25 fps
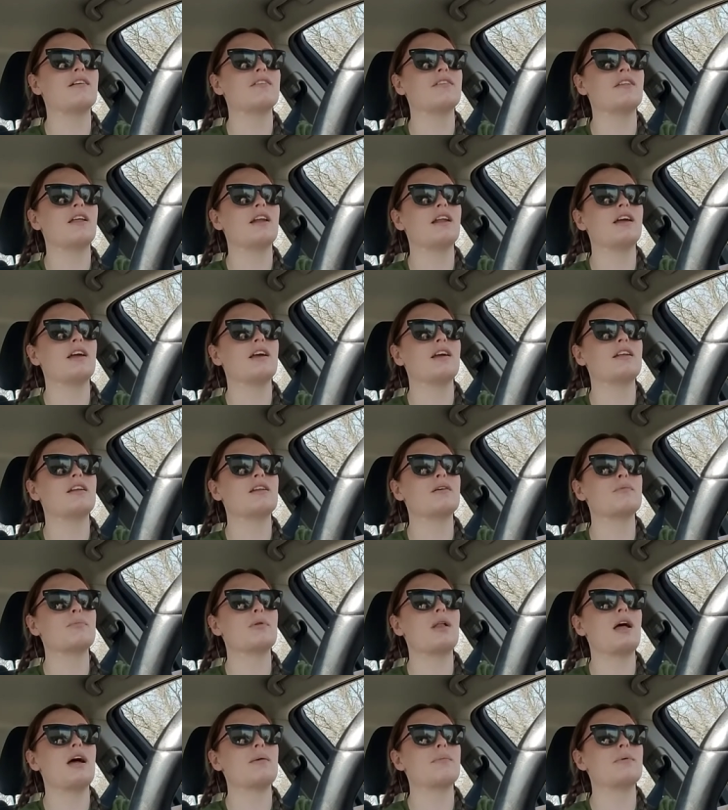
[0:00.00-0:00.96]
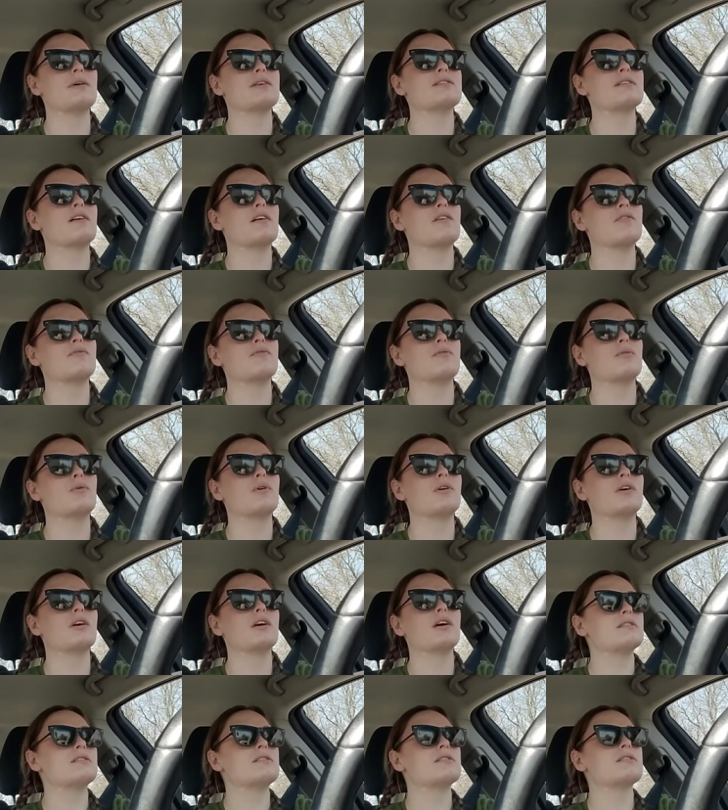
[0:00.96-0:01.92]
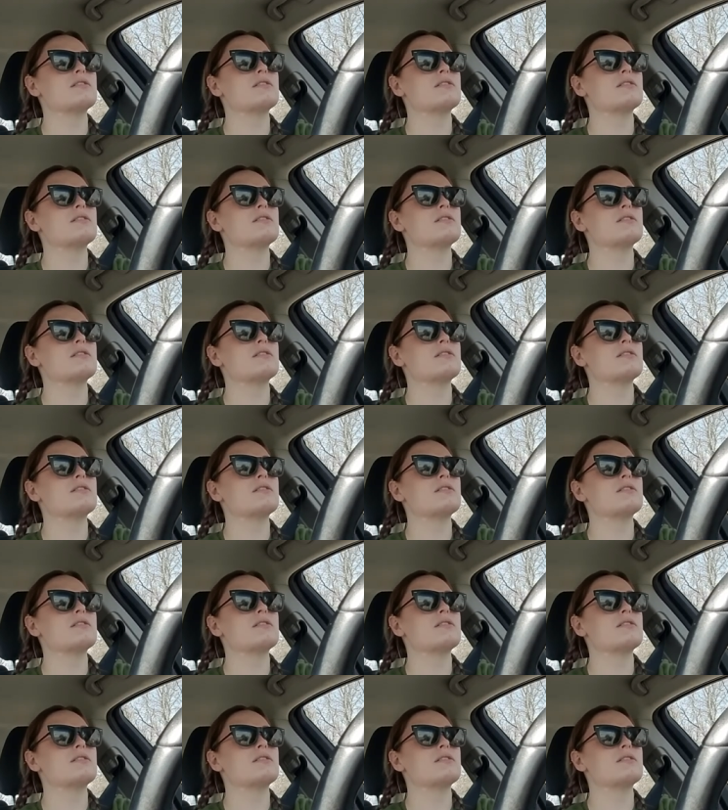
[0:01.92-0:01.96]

that I can apply myself for.